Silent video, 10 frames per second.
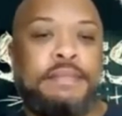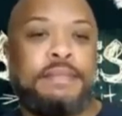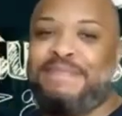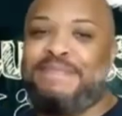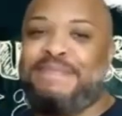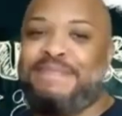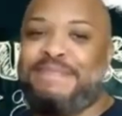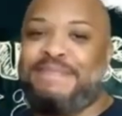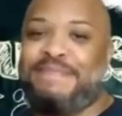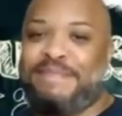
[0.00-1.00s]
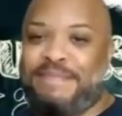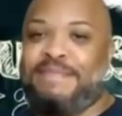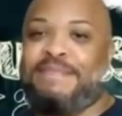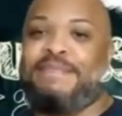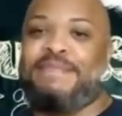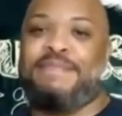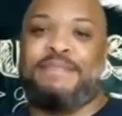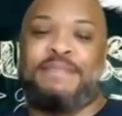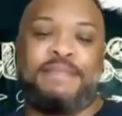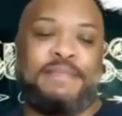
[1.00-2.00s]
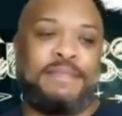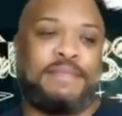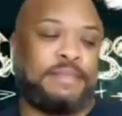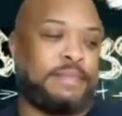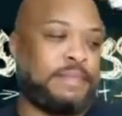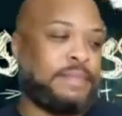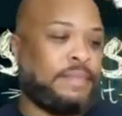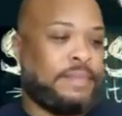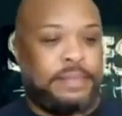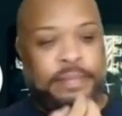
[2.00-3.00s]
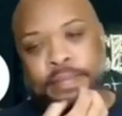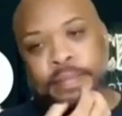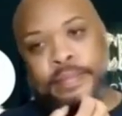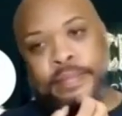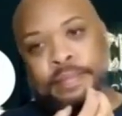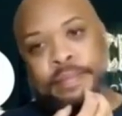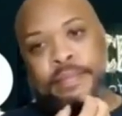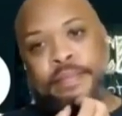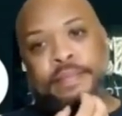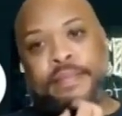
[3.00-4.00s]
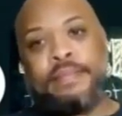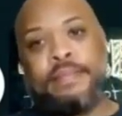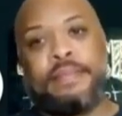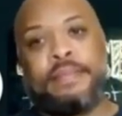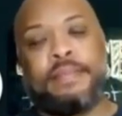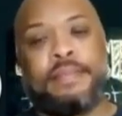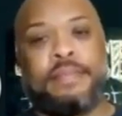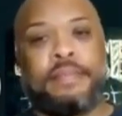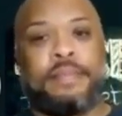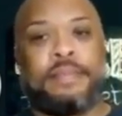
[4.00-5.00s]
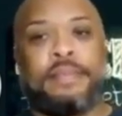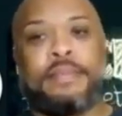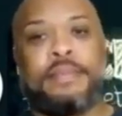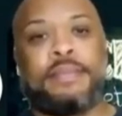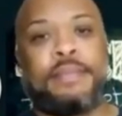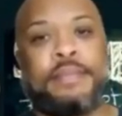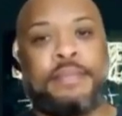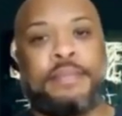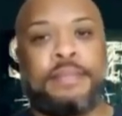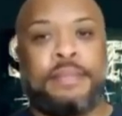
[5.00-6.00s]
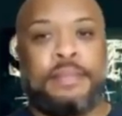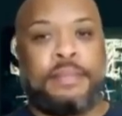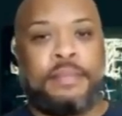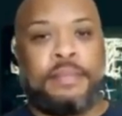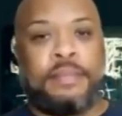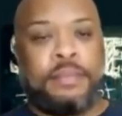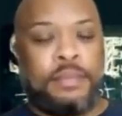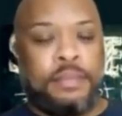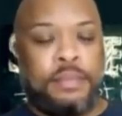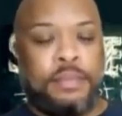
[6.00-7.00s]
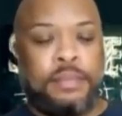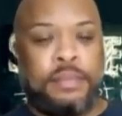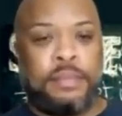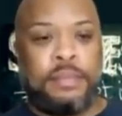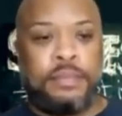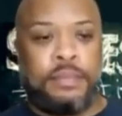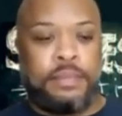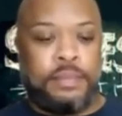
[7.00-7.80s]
(silent)